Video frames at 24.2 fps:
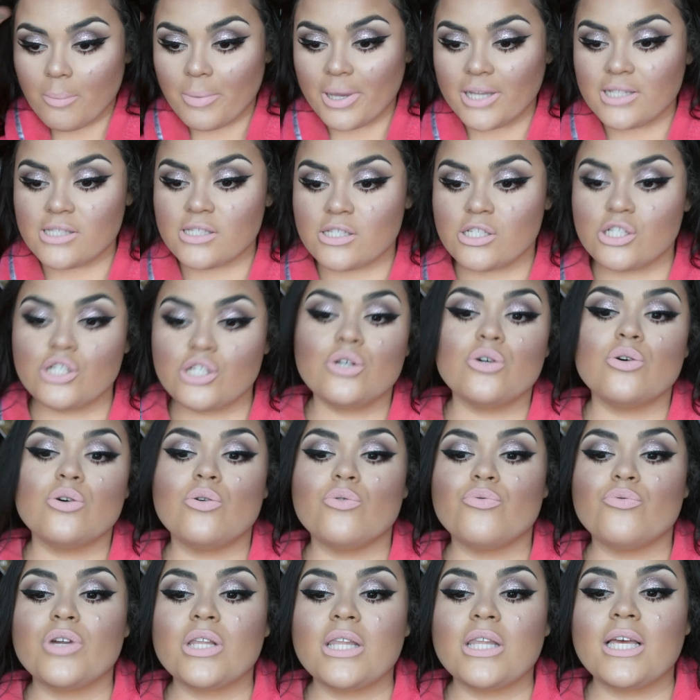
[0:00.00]
It's
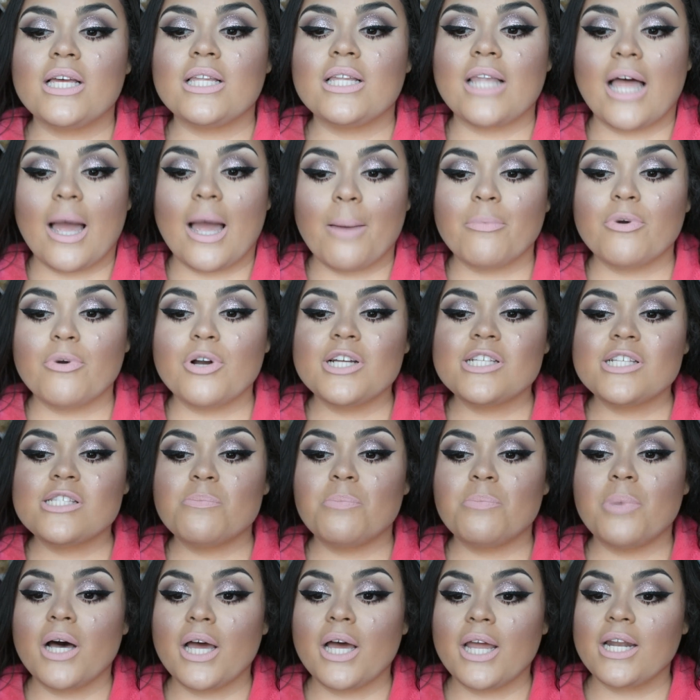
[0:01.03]
still really glamorous,
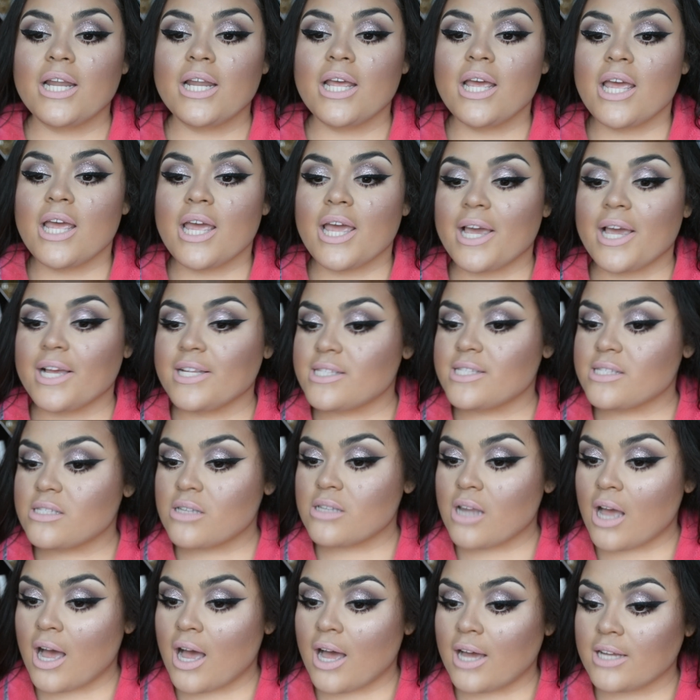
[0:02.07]
but it's
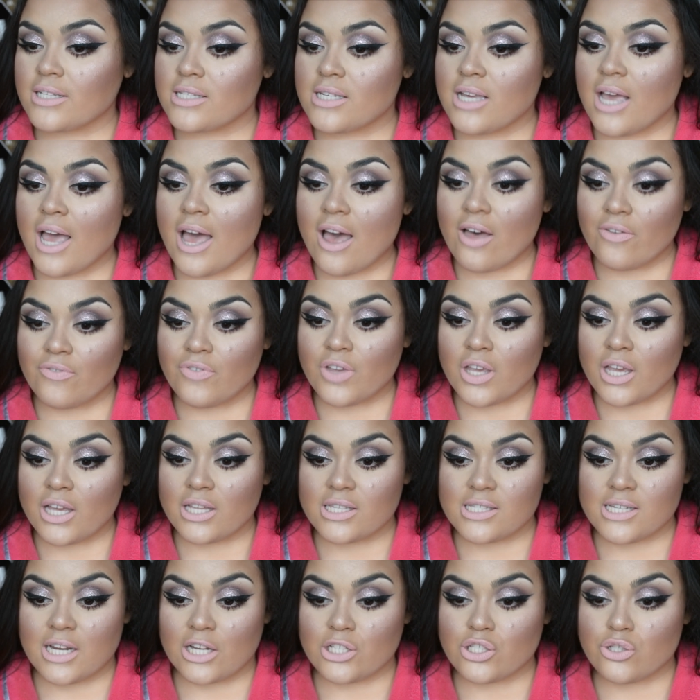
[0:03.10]
not heavy,
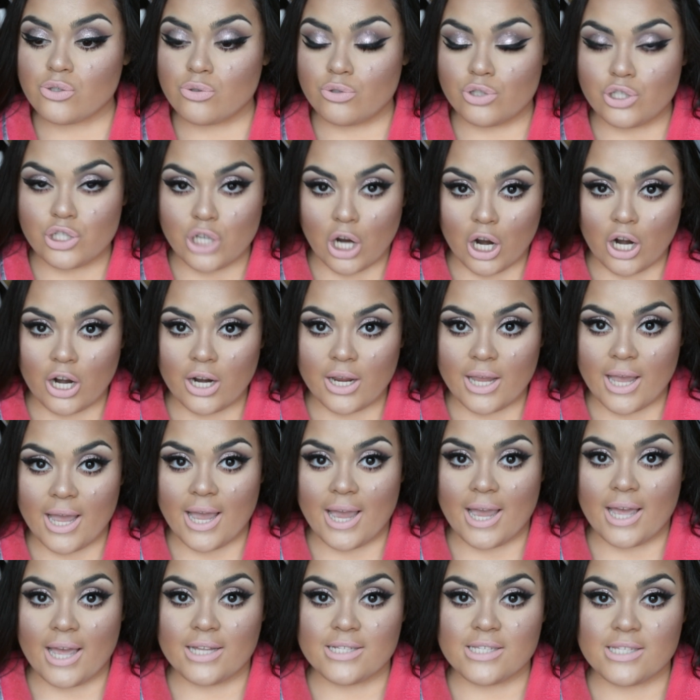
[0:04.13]
it's not too dark,
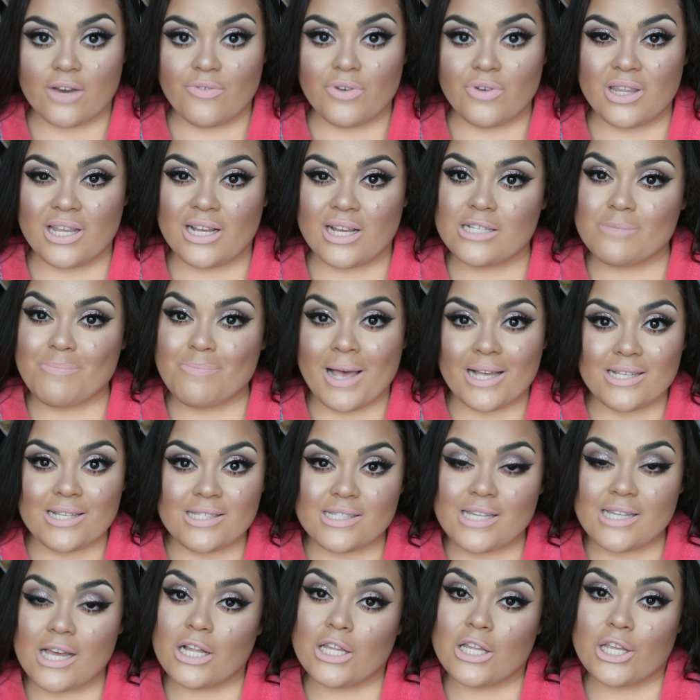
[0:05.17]
and everything is
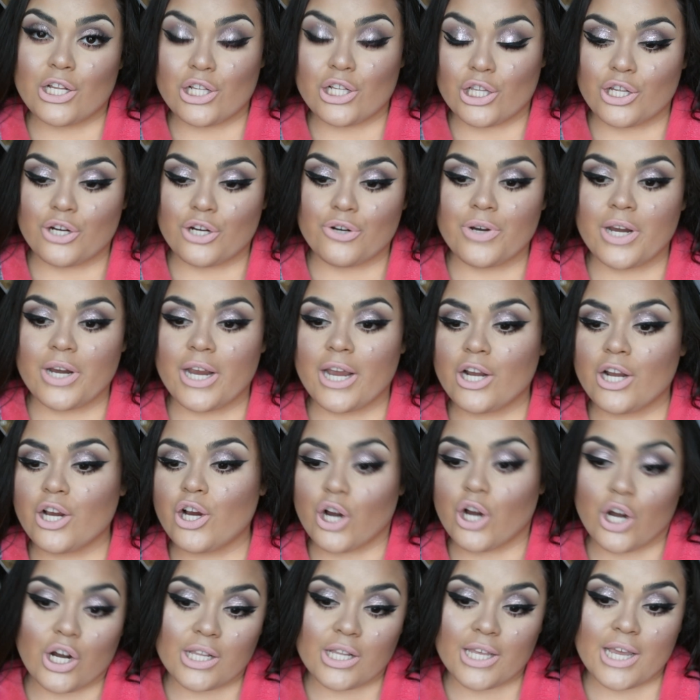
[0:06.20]
pastel and glittery and
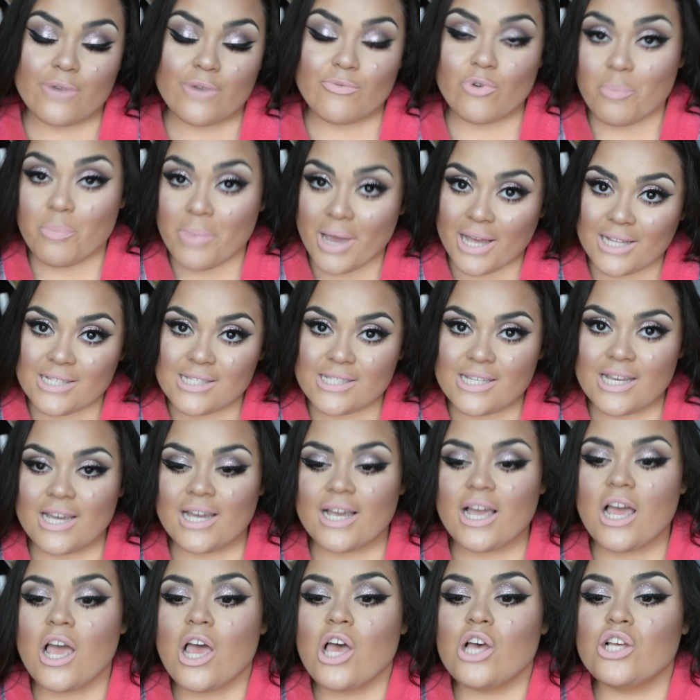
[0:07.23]
girly and romantic.
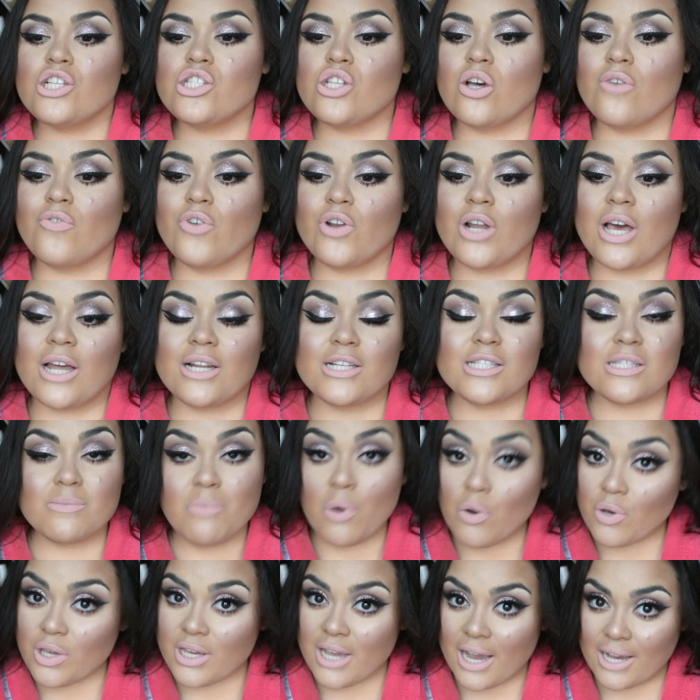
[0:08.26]
So if you're not a
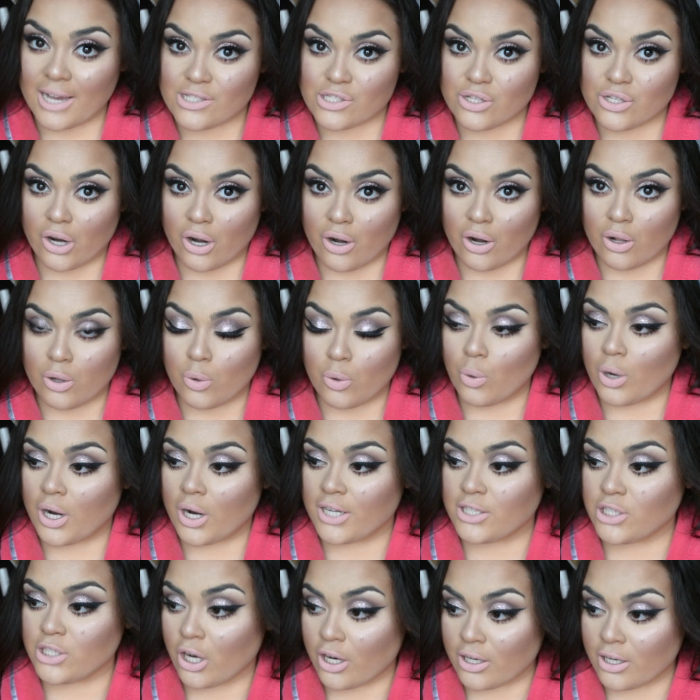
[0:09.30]
smoky eyes girl or
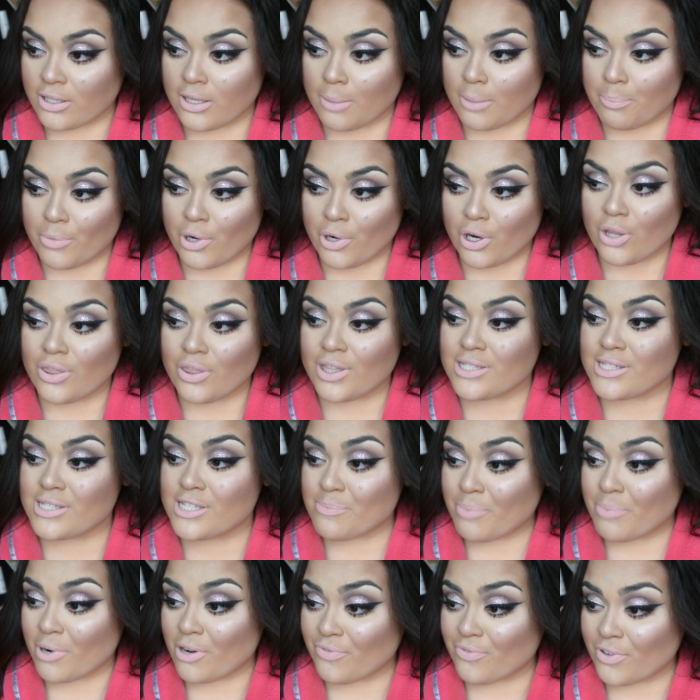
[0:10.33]
a dark lip girl, this is
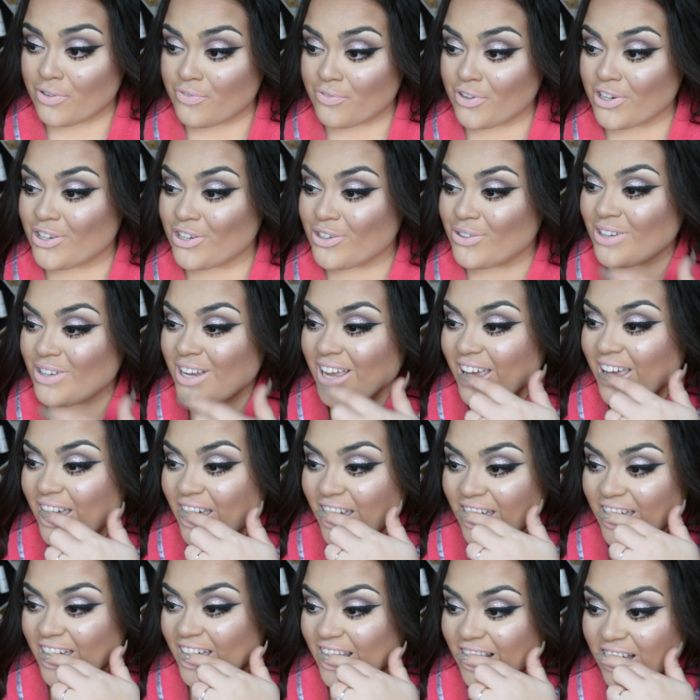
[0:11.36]
perfect for you.
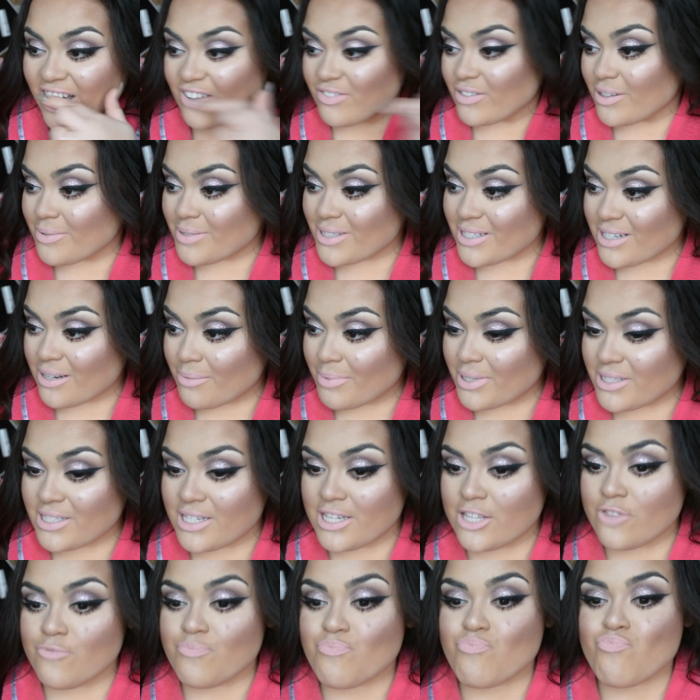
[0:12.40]
And I have lipstick on my
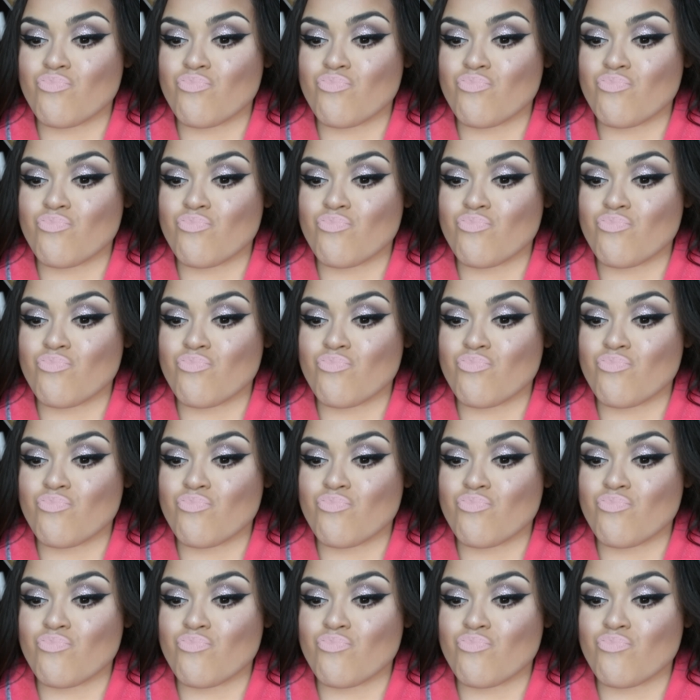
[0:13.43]
teeth.